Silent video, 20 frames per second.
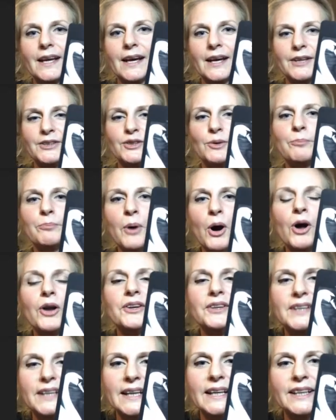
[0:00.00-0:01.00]
you're
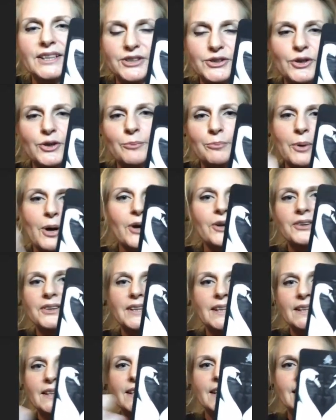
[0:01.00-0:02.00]
bonding. You're
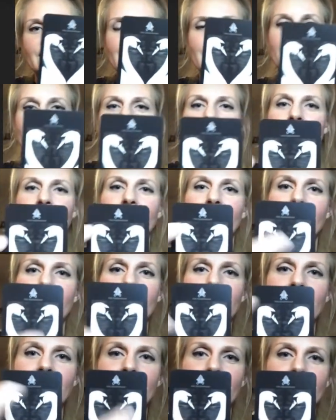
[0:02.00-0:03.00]
bonding, and
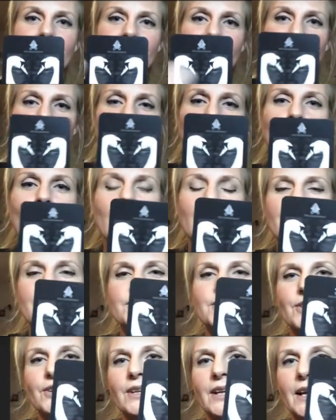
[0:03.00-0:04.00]
the
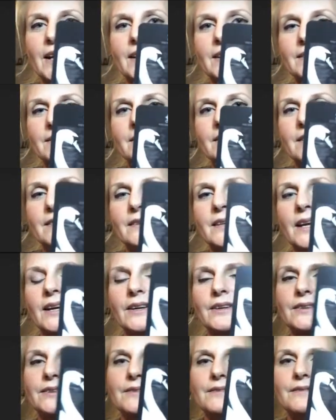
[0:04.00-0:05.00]
swans are like
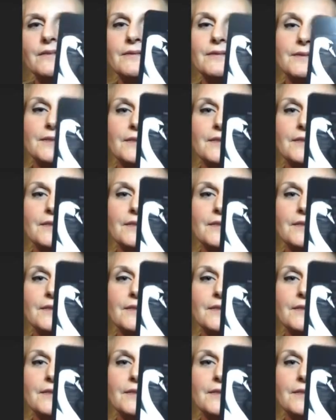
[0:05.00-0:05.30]
they're